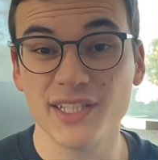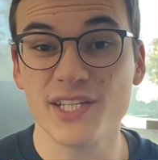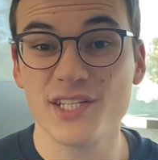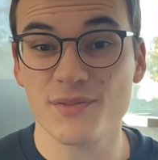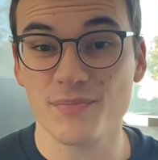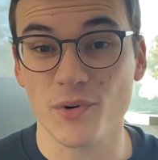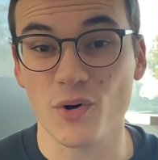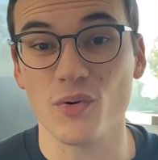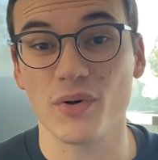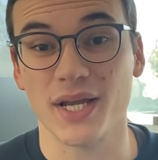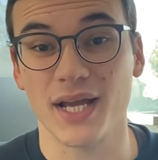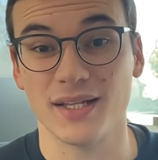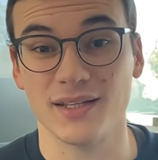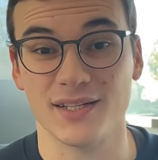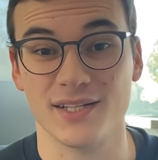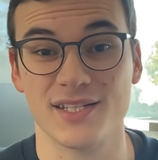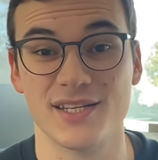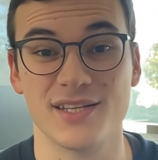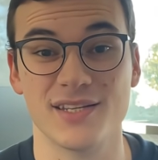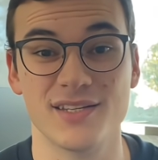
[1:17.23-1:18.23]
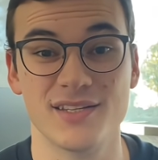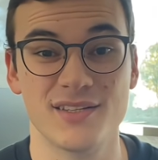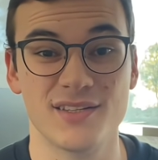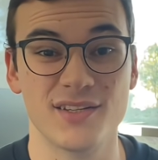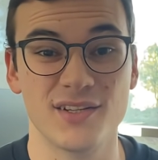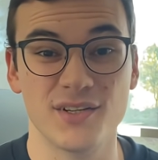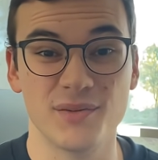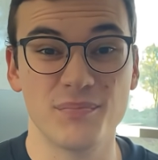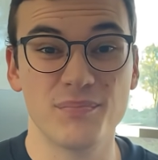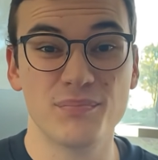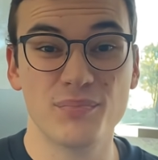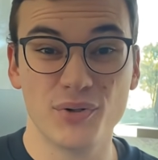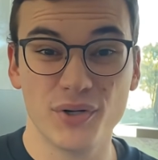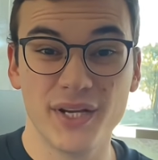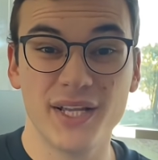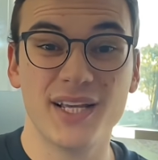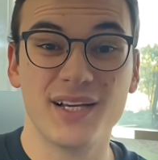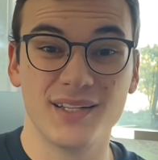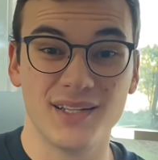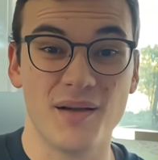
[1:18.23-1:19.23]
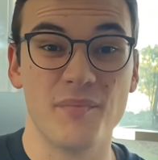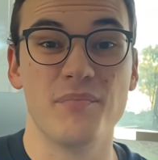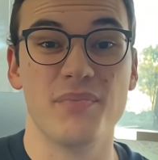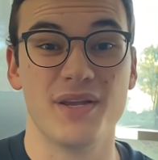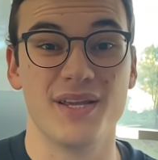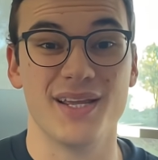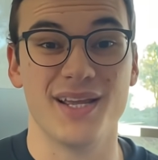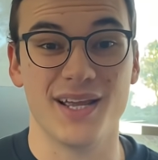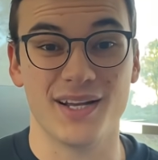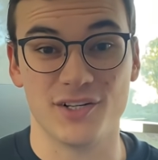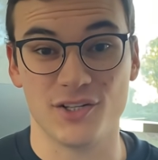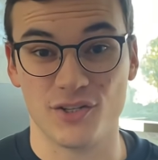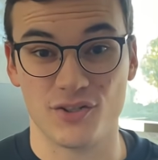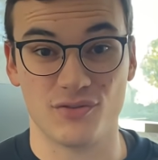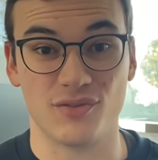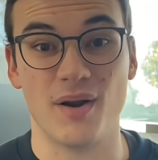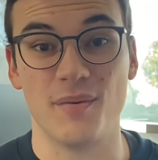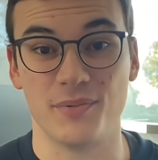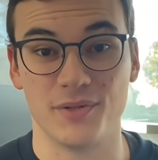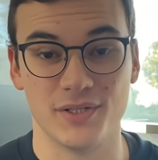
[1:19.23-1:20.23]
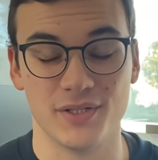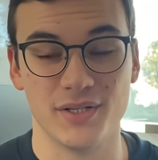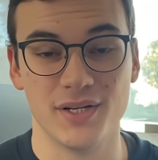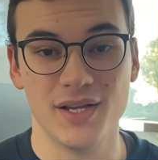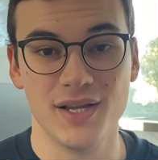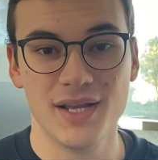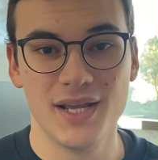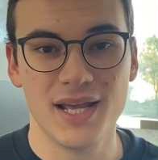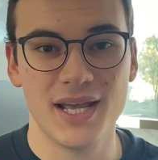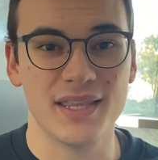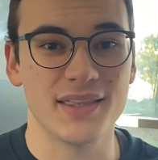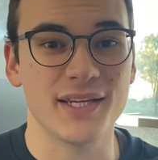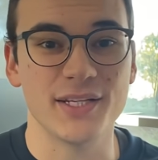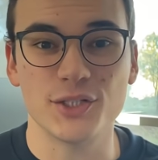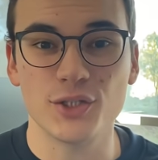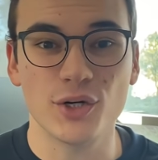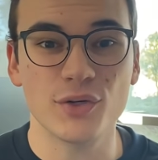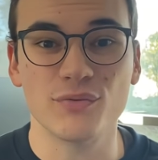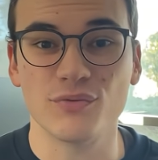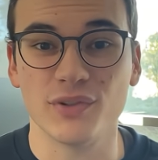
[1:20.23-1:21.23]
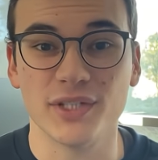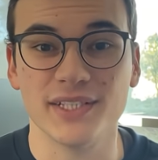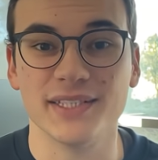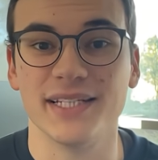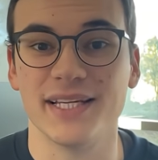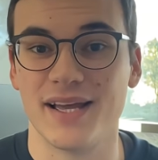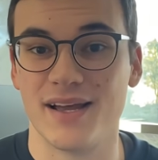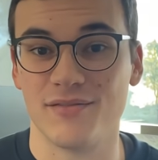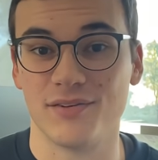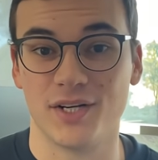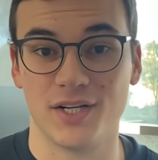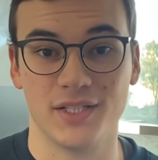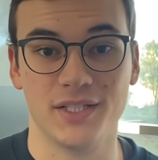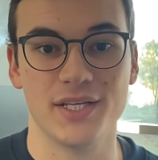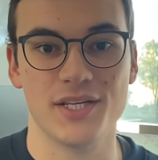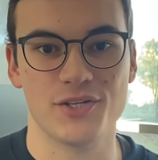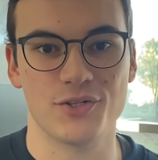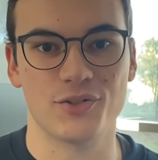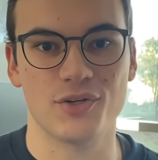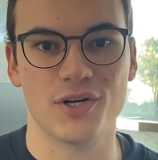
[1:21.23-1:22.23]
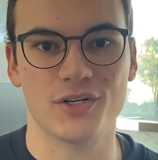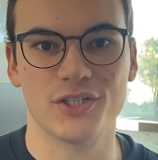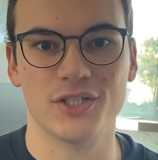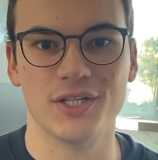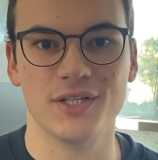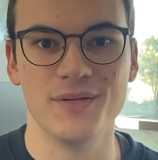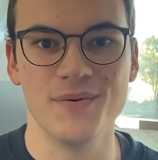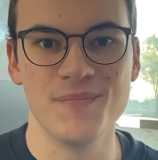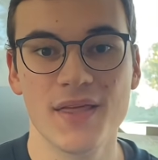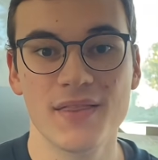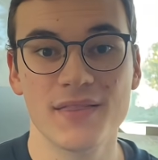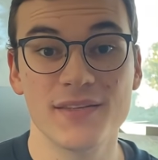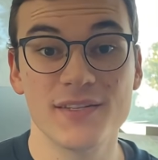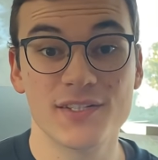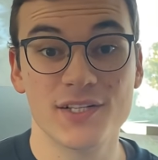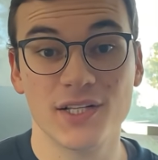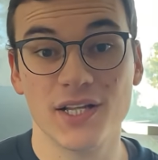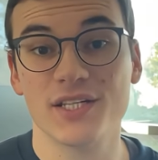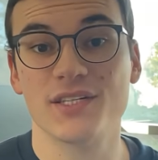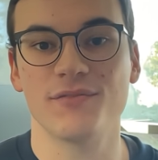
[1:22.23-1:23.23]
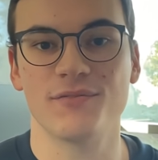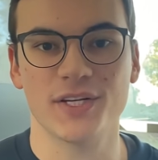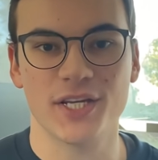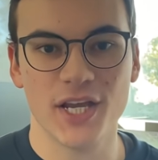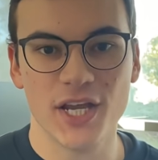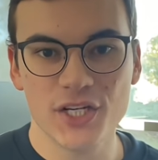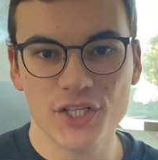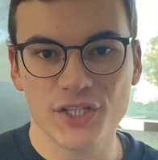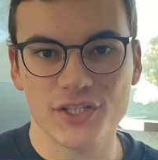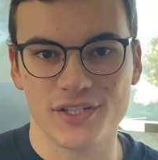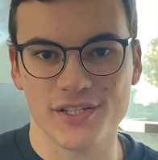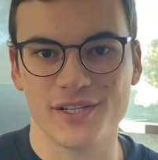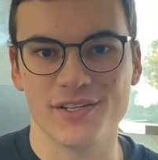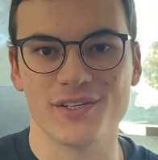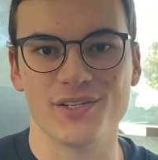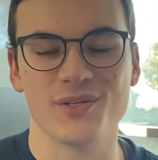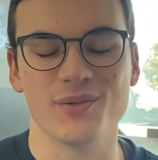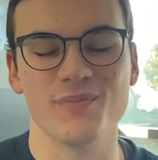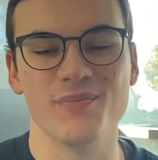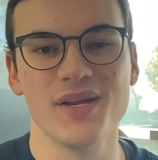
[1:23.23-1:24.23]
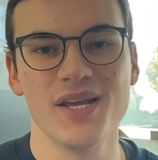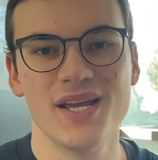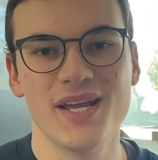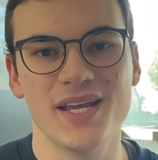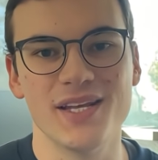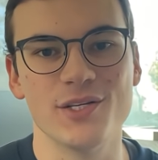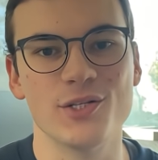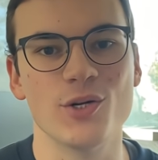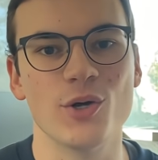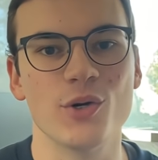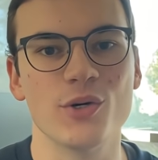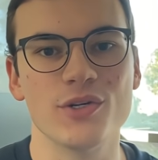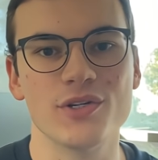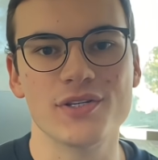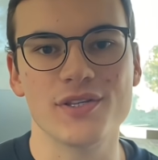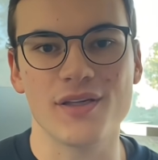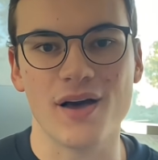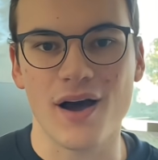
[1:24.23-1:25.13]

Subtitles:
small galaxies that are pretty clumpy and disrupted, and they don't really have a clear structure. This classification system is known as the